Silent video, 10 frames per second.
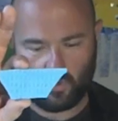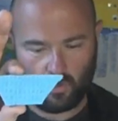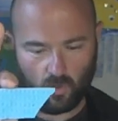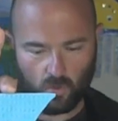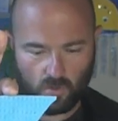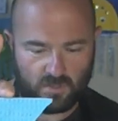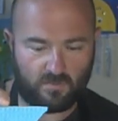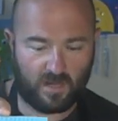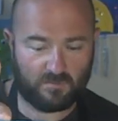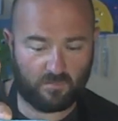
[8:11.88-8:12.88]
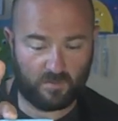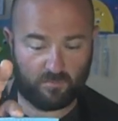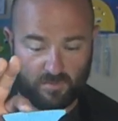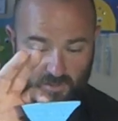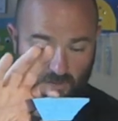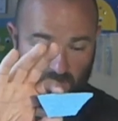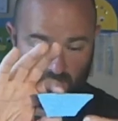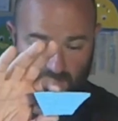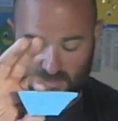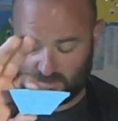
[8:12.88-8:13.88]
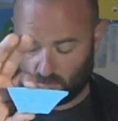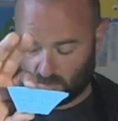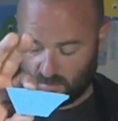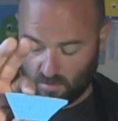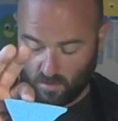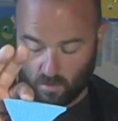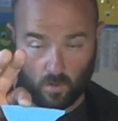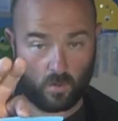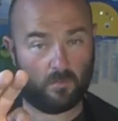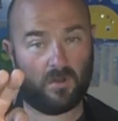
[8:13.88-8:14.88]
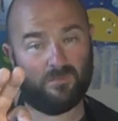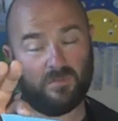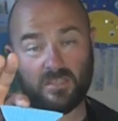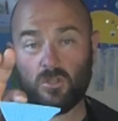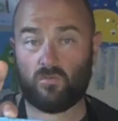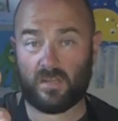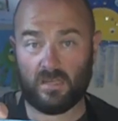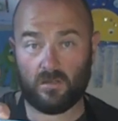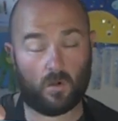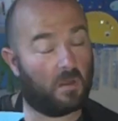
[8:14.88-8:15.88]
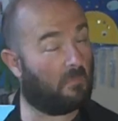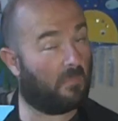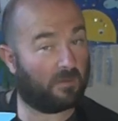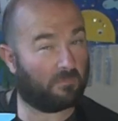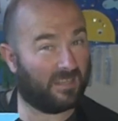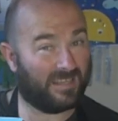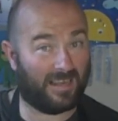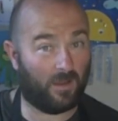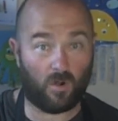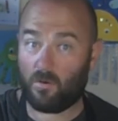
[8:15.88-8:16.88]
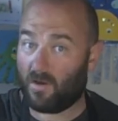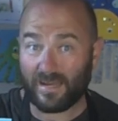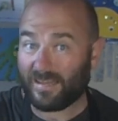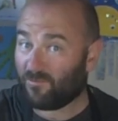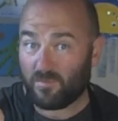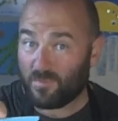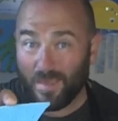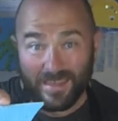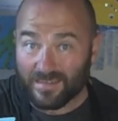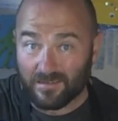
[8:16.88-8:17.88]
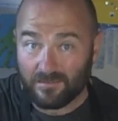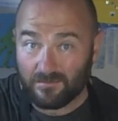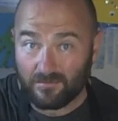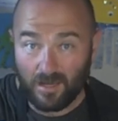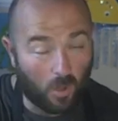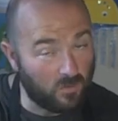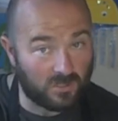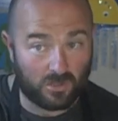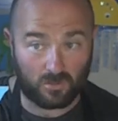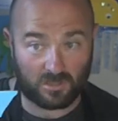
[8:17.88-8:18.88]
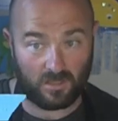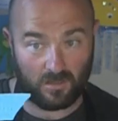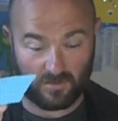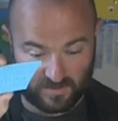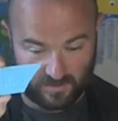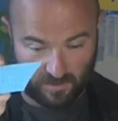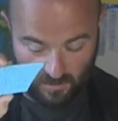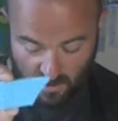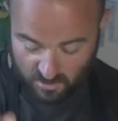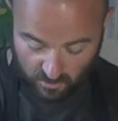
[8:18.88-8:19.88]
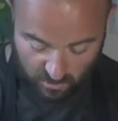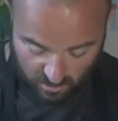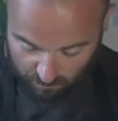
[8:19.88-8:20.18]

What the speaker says: yours might be blue like this one, or it might be green, or it might be yellow, or it might even be pink. Loads of cool colors in there. So you can